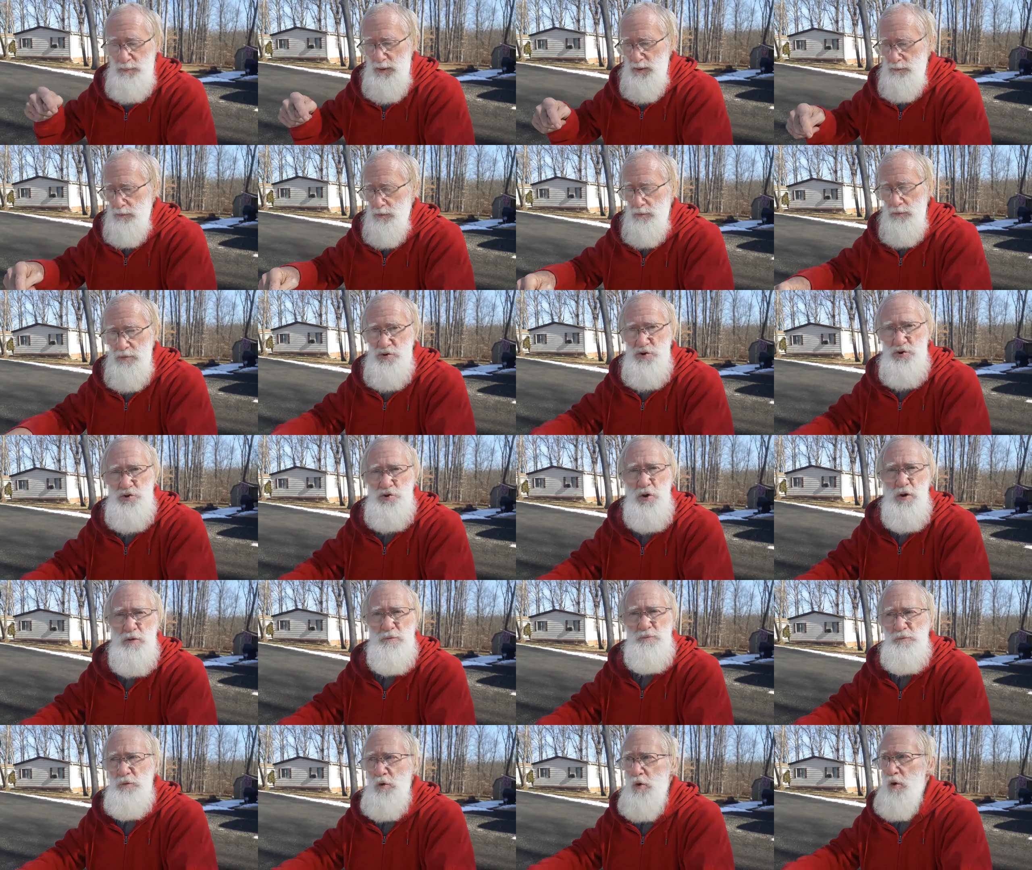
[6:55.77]
People would
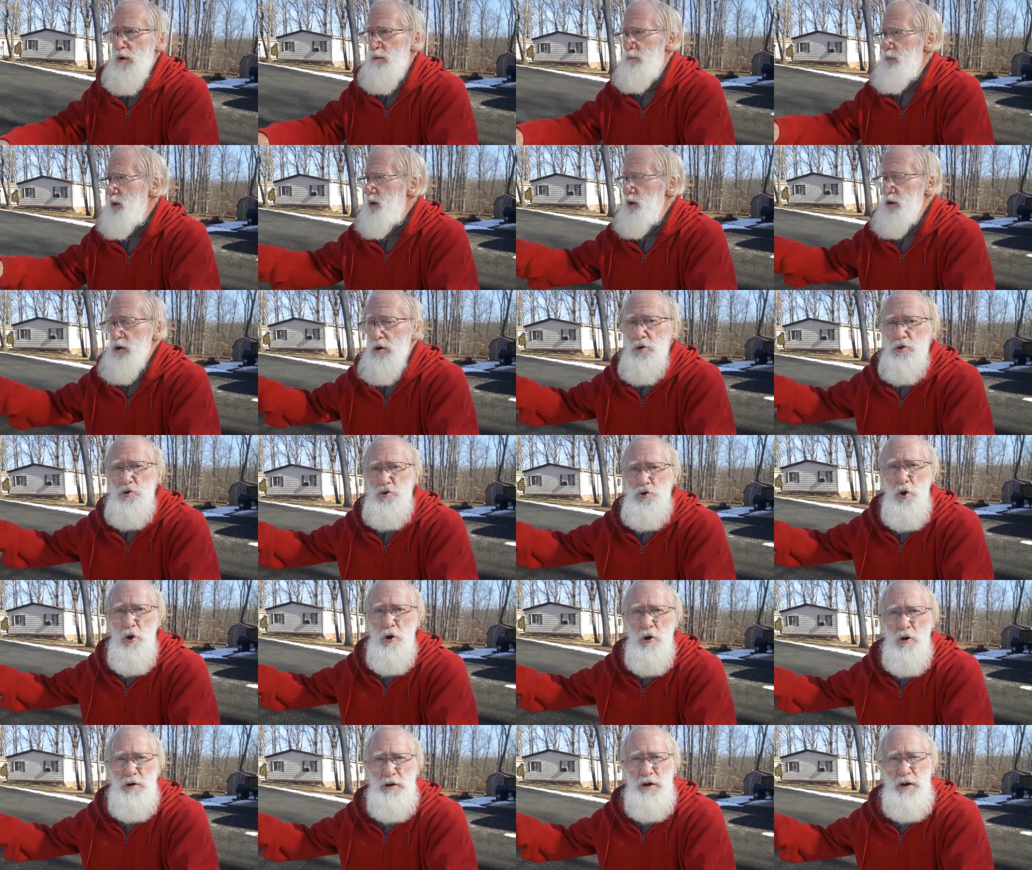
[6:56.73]
start farming,
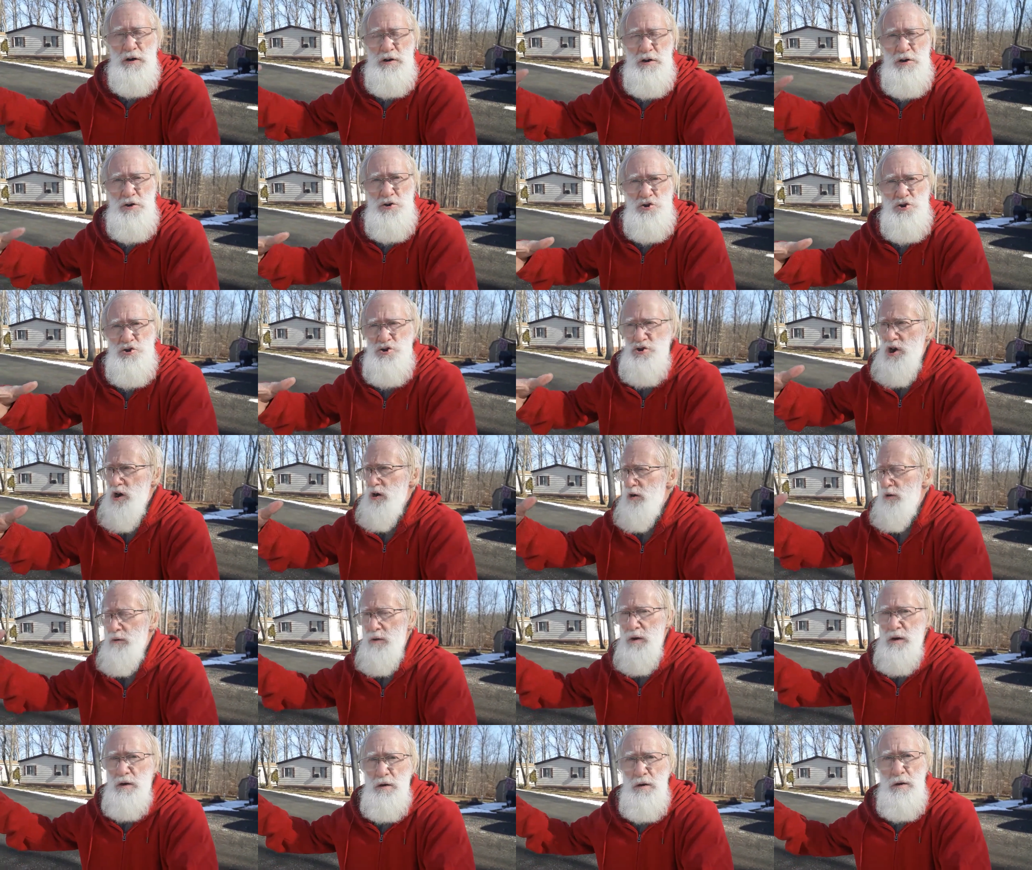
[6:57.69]
talking,
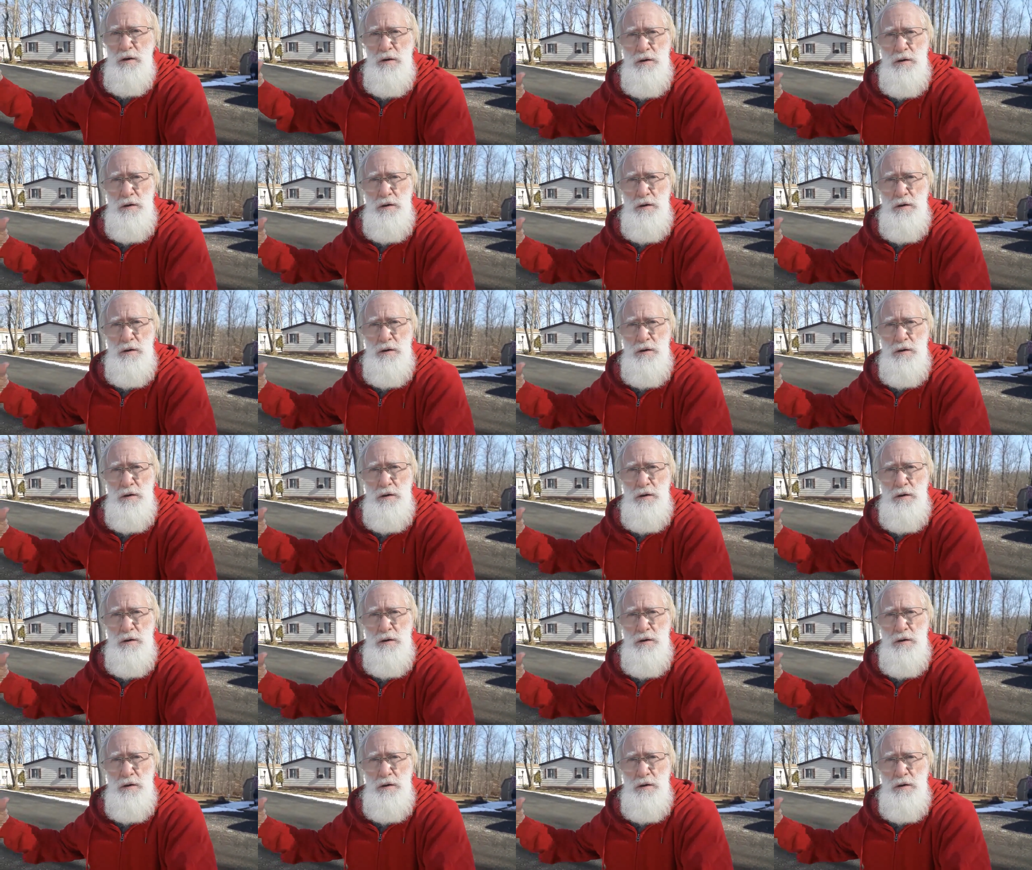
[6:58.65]
sharing.